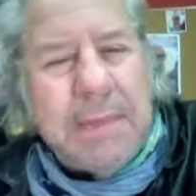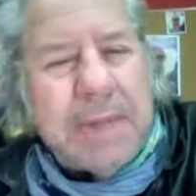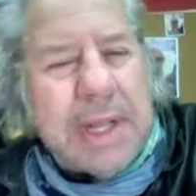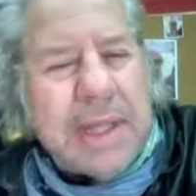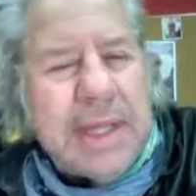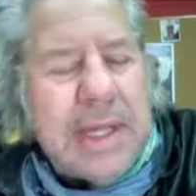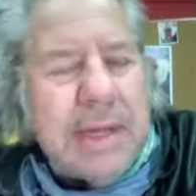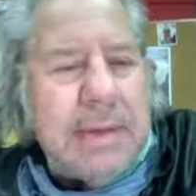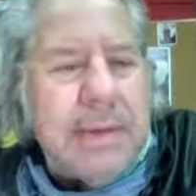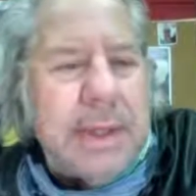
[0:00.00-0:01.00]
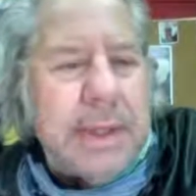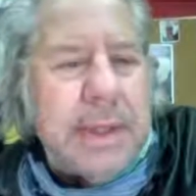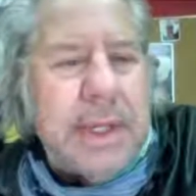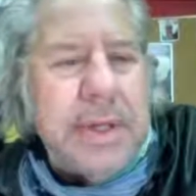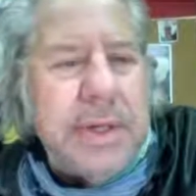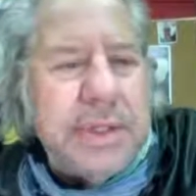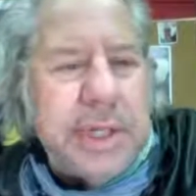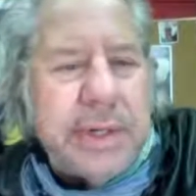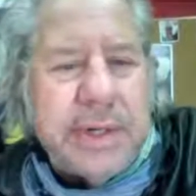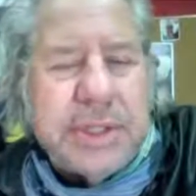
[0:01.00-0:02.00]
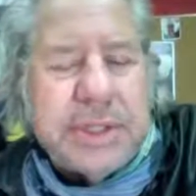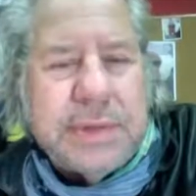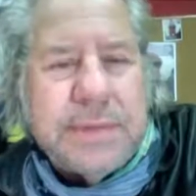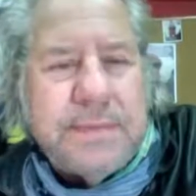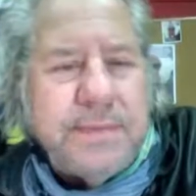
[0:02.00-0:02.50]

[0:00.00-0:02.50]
But I think a new generation